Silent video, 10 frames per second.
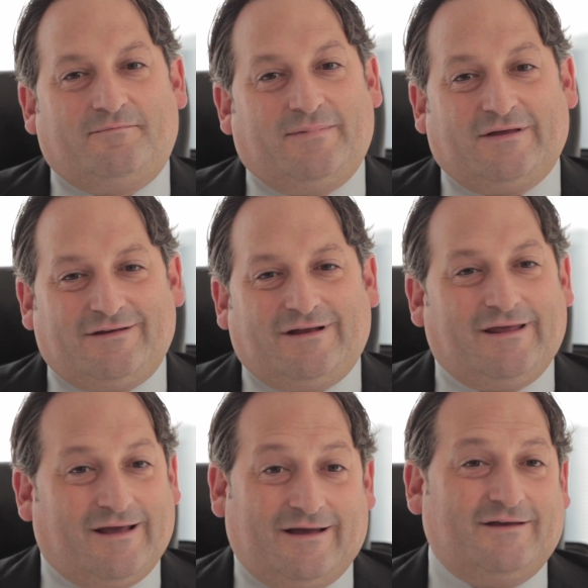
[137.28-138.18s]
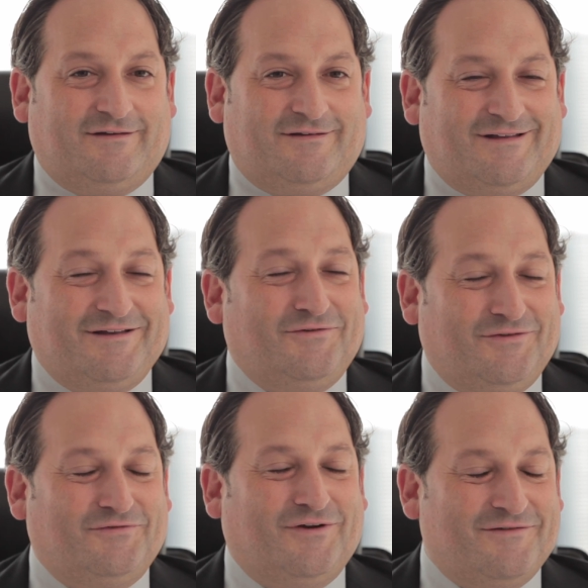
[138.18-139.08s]
Basically, as I said, I use
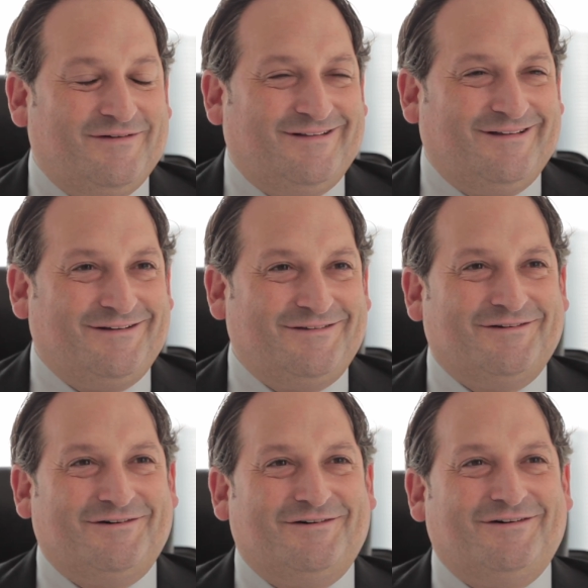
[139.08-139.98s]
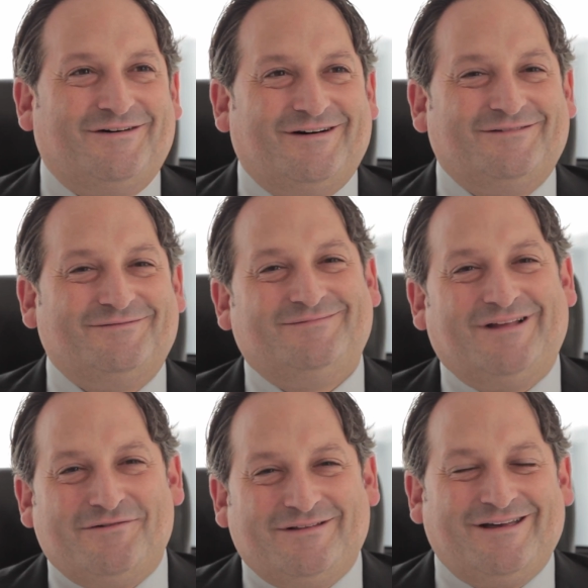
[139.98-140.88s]
it for everything. So
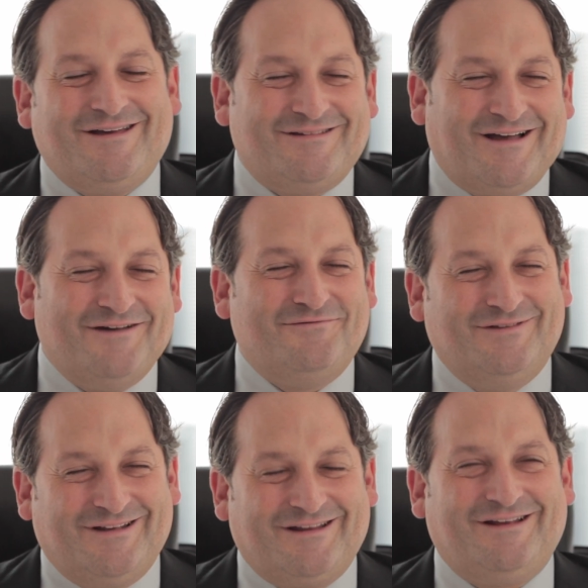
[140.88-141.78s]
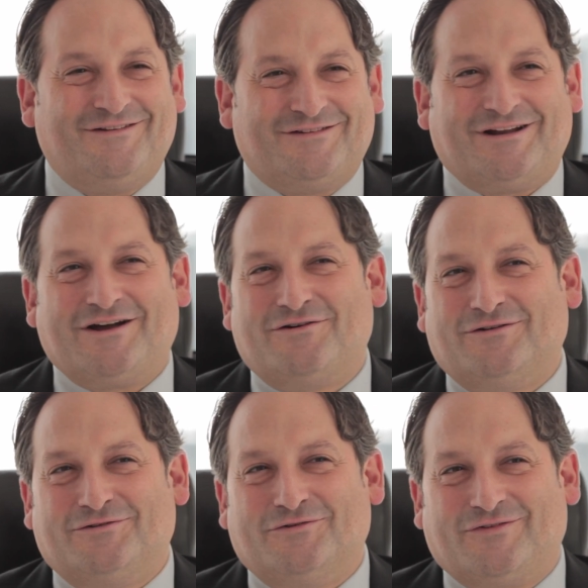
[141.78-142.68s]
nowadays I would really
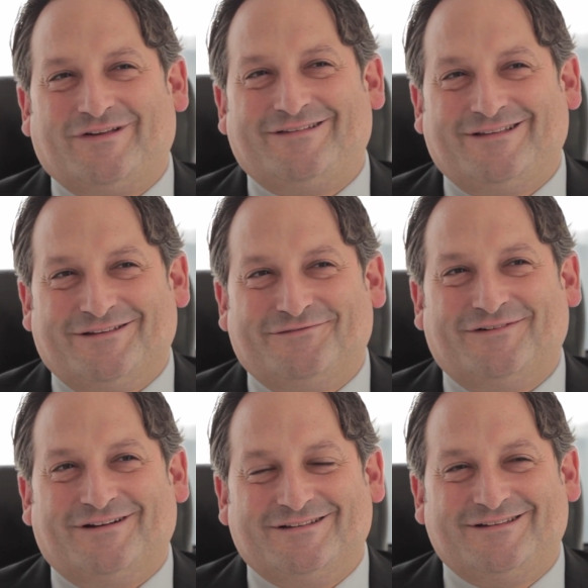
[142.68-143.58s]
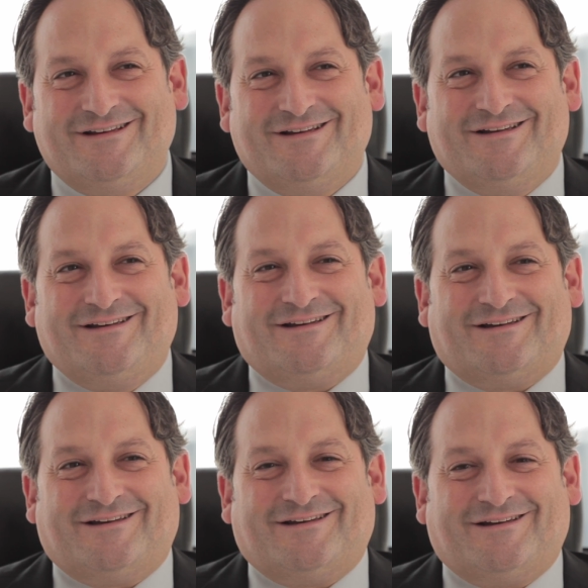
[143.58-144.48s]
struggle to use something different.
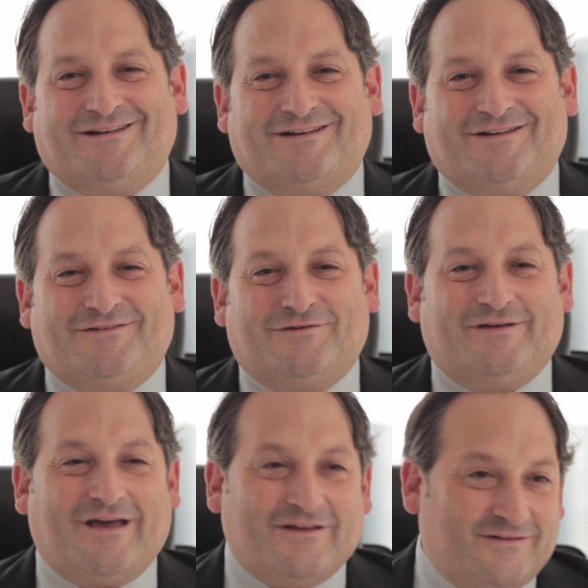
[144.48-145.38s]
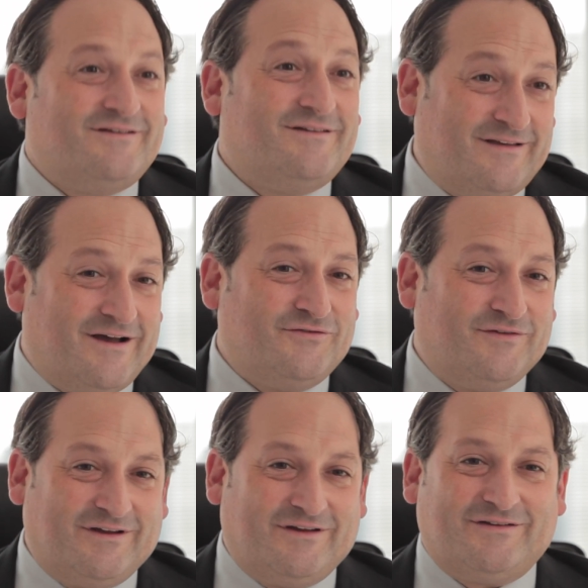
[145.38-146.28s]
So yes, the
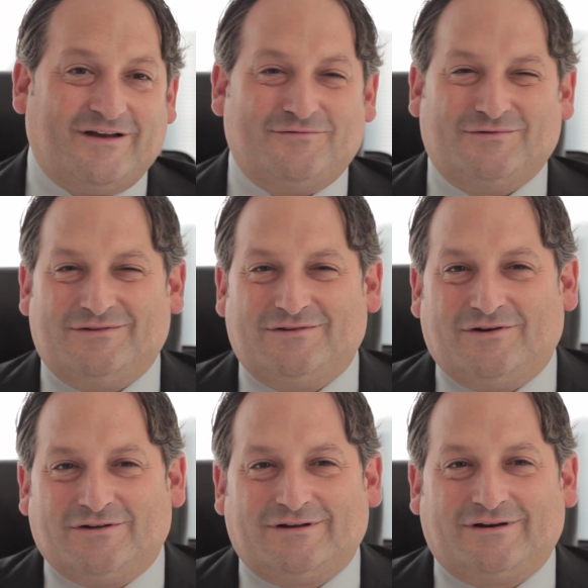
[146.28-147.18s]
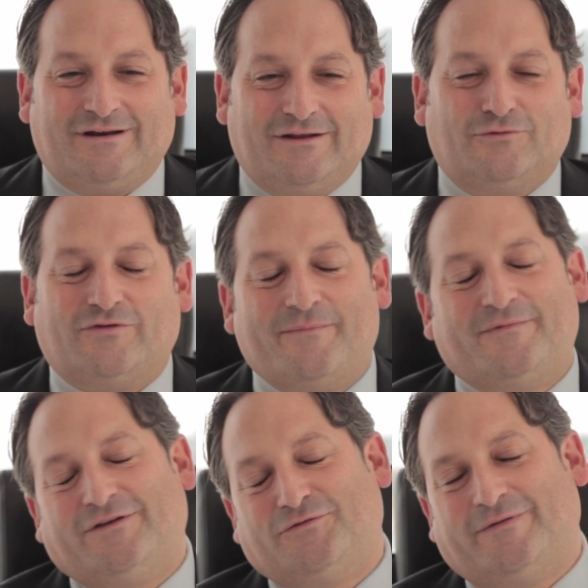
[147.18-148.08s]
answer is I would not really do some
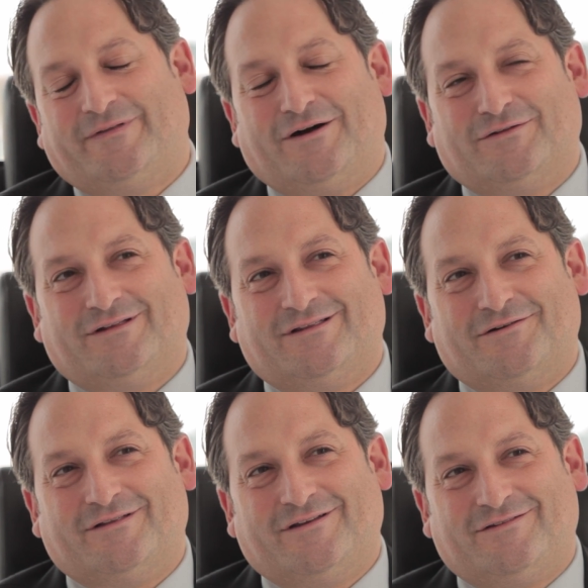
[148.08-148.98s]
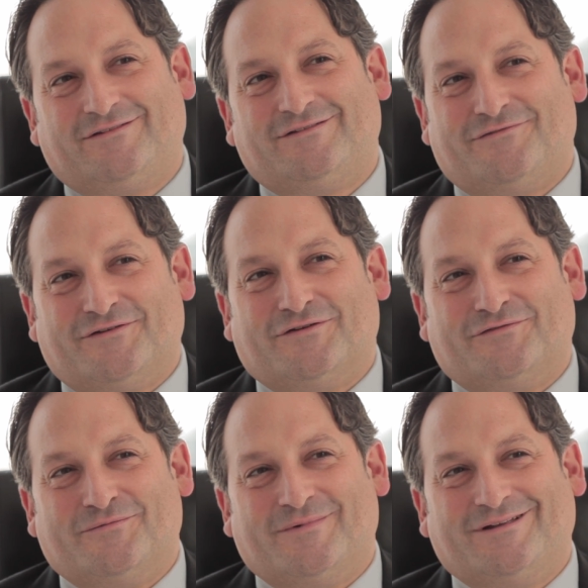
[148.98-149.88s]
things without it nowadays. It's difficult
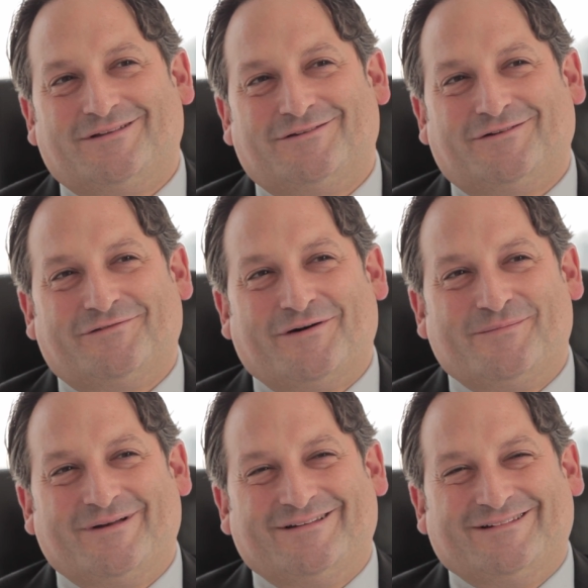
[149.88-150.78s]
for me to give up.